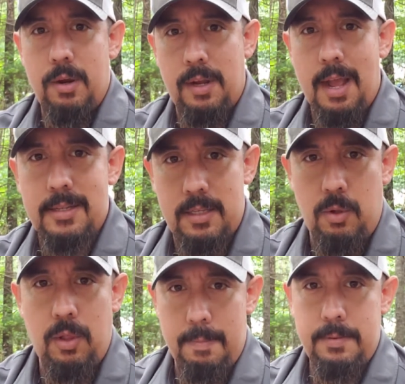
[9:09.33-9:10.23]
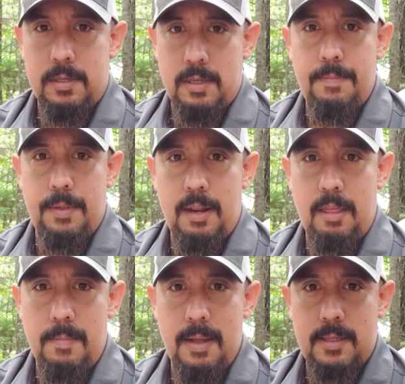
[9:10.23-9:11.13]
God's still up to something in
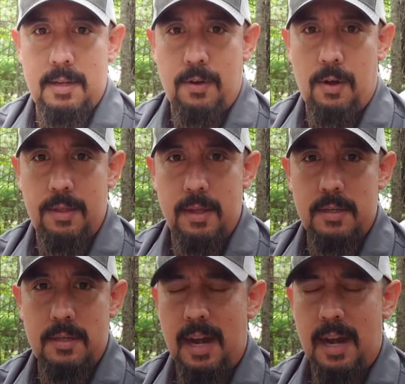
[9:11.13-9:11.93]
the midst of all this.